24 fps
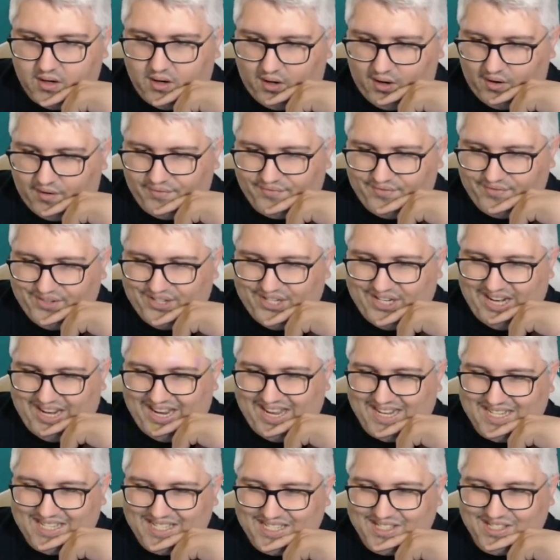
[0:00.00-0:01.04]
of
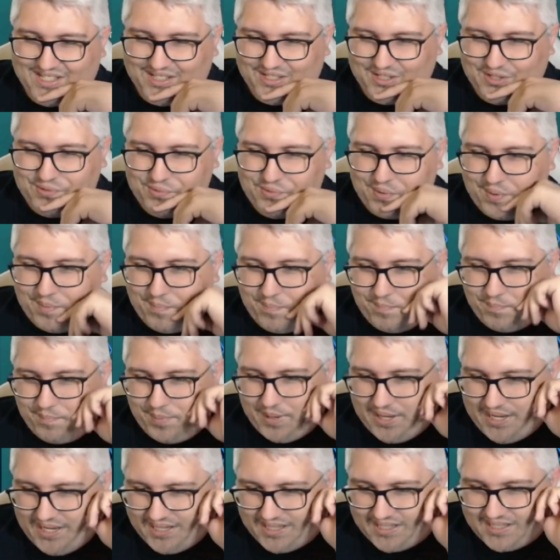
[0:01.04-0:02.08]
chance to
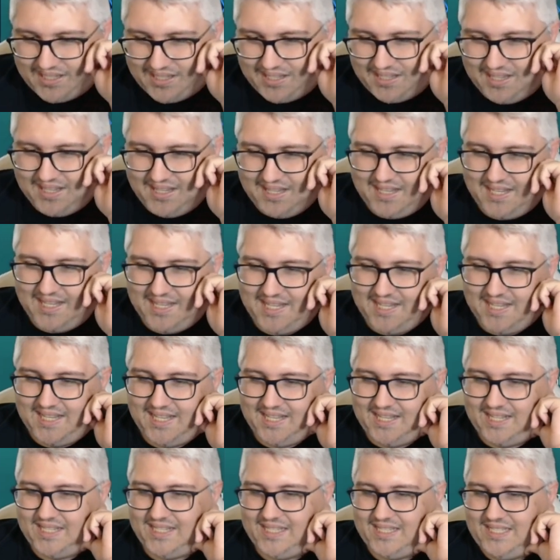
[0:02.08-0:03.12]
repeat
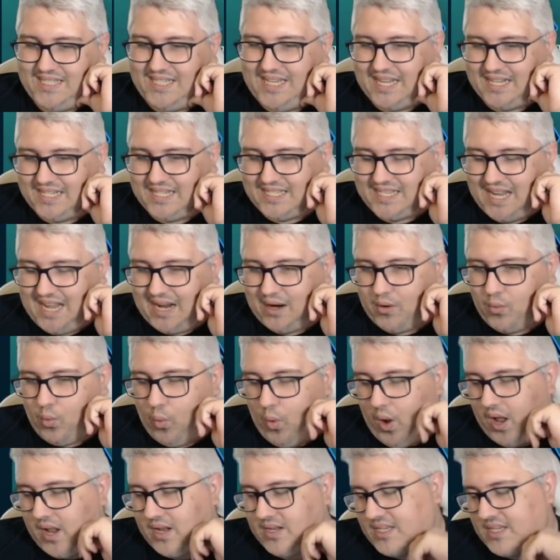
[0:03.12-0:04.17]
the attack
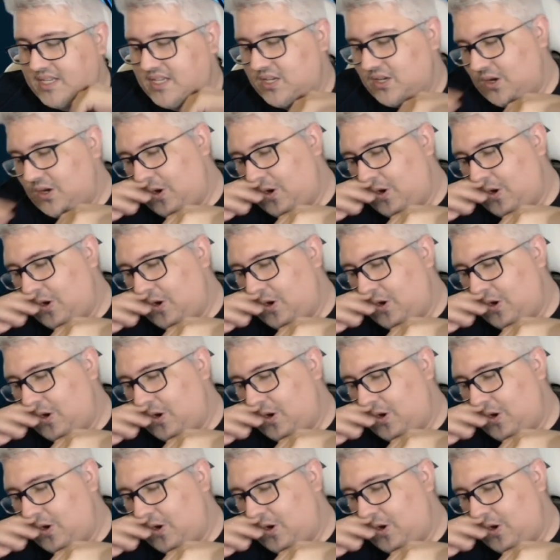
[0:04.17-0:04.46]
once.